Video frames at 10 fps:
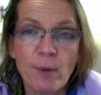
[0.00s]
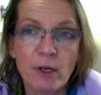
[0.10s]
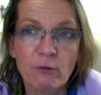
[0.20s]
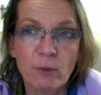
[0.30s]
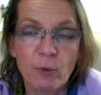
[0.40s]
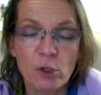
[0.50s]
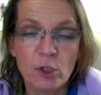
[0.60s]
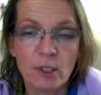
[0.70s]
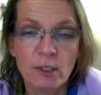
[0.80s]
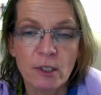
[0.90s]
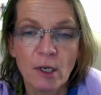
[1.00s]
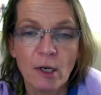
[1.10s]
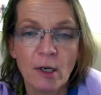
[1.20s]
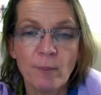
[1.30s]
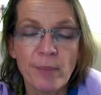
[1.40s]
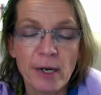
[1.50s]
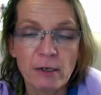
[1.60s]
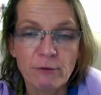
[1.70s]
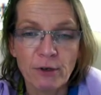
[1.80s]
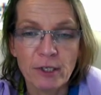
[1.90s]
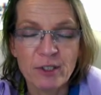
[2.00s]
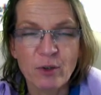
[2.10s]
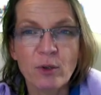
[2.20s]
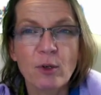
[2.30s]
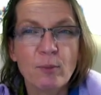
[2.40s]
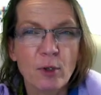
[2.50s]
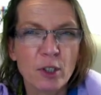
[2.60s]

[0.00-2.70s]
and will be part of the project bundle file.